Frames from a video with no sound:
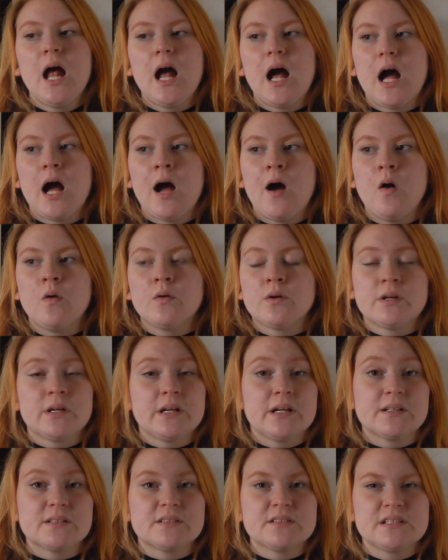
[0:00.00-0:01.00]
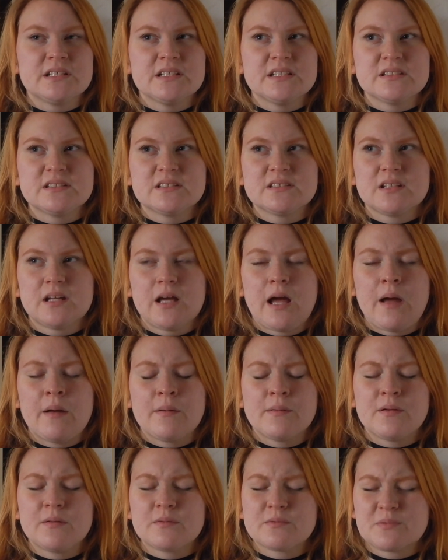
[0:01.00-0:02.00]
how there's these,
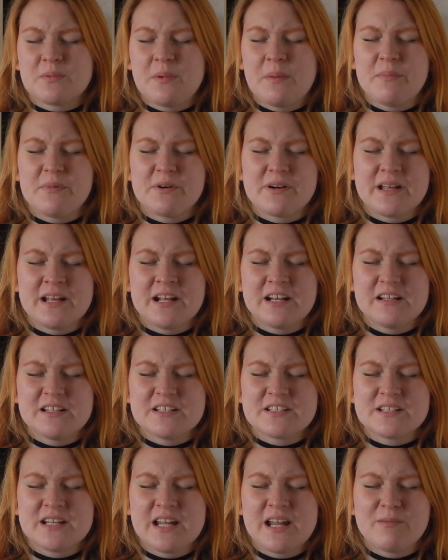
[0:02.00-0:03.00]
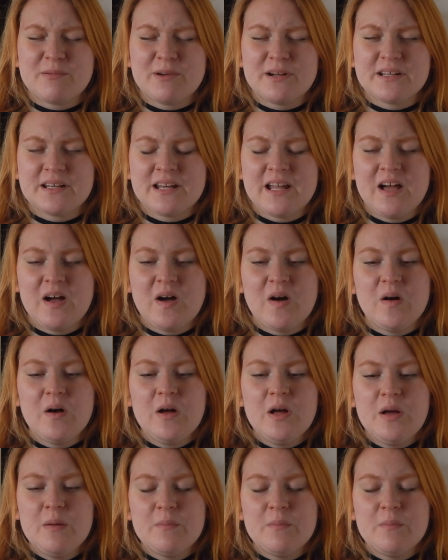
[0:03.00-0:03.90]
I don't remember the English name right now,